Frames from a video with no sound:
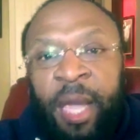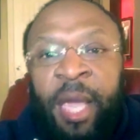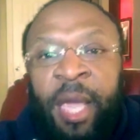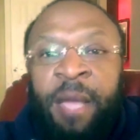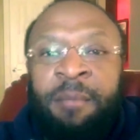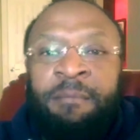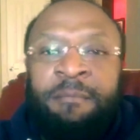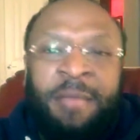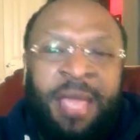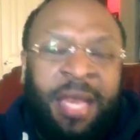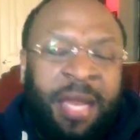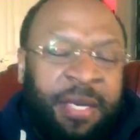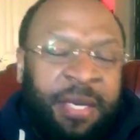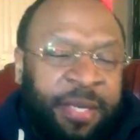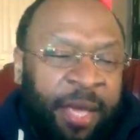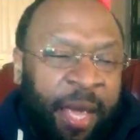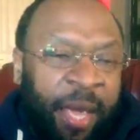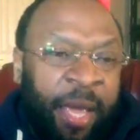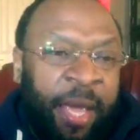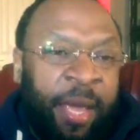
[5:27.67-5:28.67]
And many
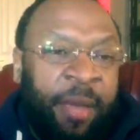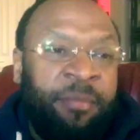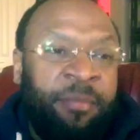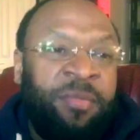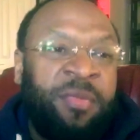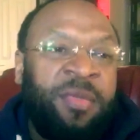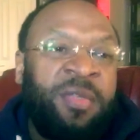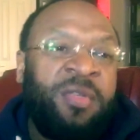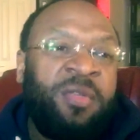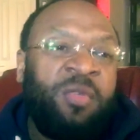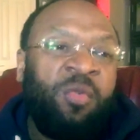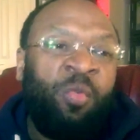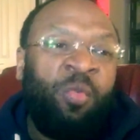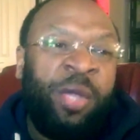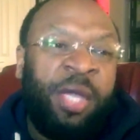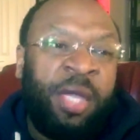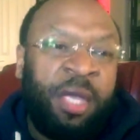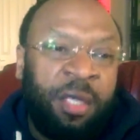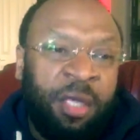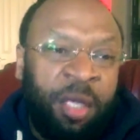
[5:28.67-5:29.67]
times
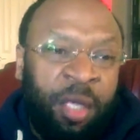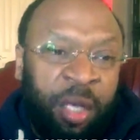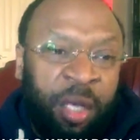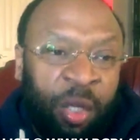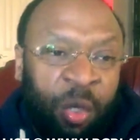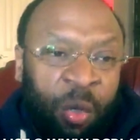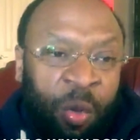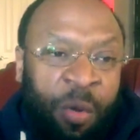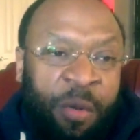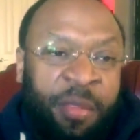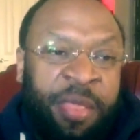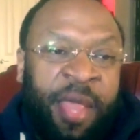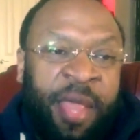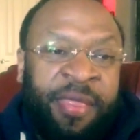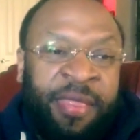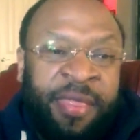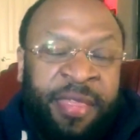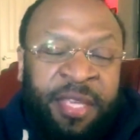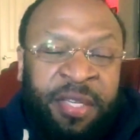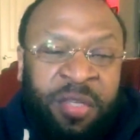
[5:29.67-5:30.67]
we conclude
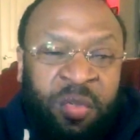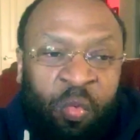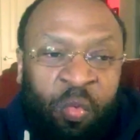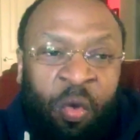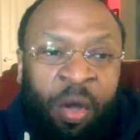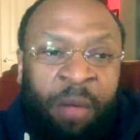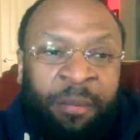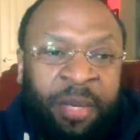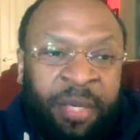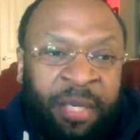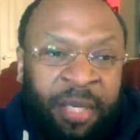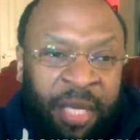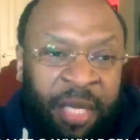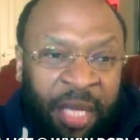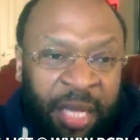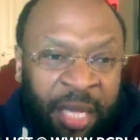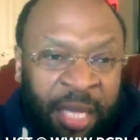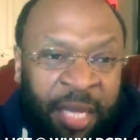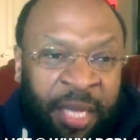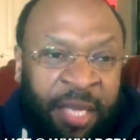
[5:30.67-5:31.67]
that this woman
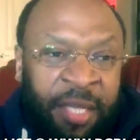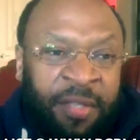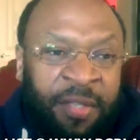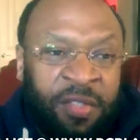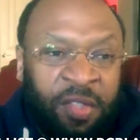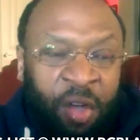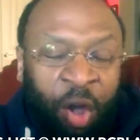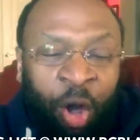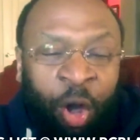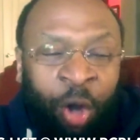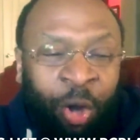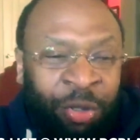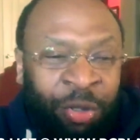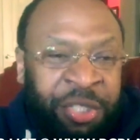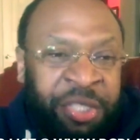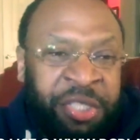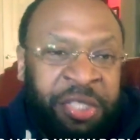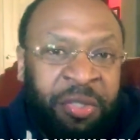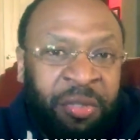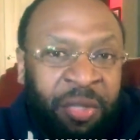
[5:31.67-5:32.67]
is all
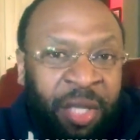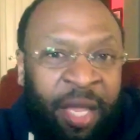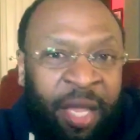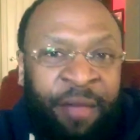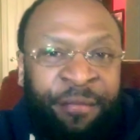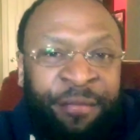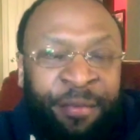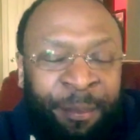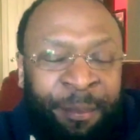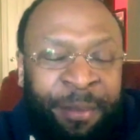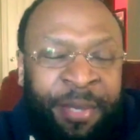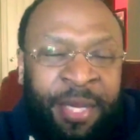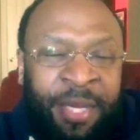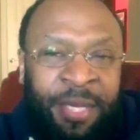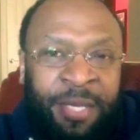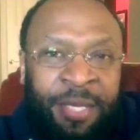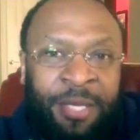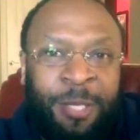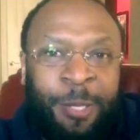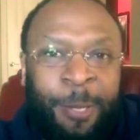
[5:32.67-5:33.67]
she'll ever
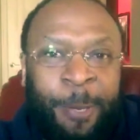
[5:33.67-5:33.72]
be,